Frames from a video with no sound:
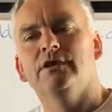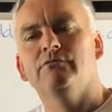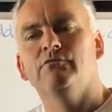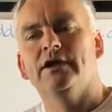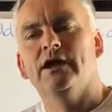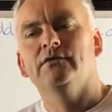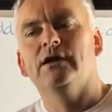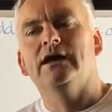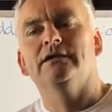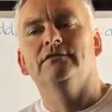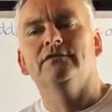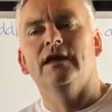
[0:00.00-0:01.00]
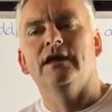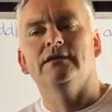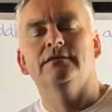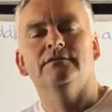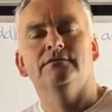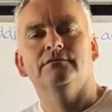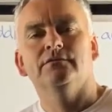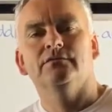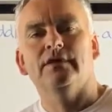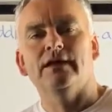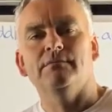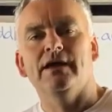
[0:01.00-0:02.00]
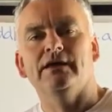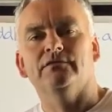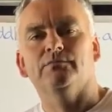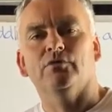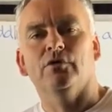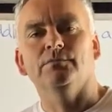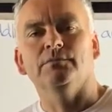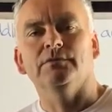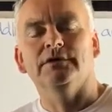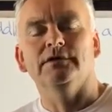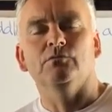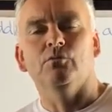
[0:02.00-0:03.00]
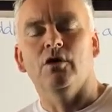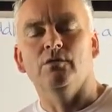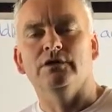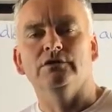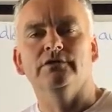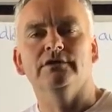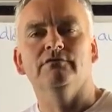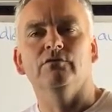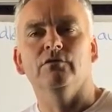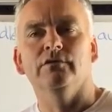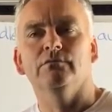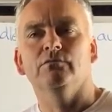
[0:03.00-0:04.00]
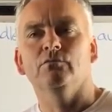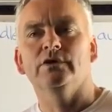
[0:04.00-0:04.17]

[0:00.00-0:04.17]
if we're going to understand sandbanks properly and why we're looking for them,